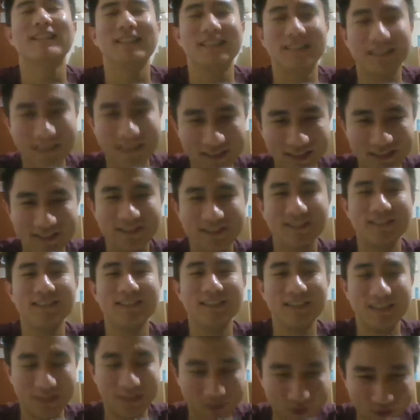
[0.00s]
So
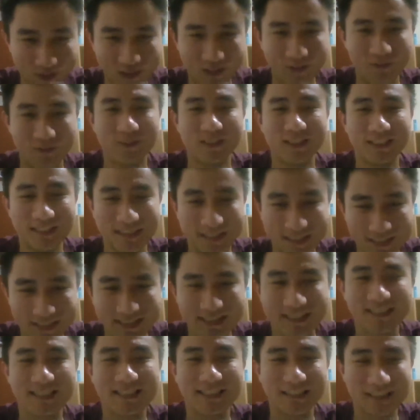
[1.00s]
you need to think
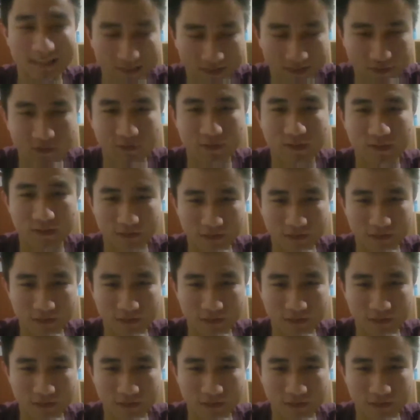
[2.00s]
that's your target.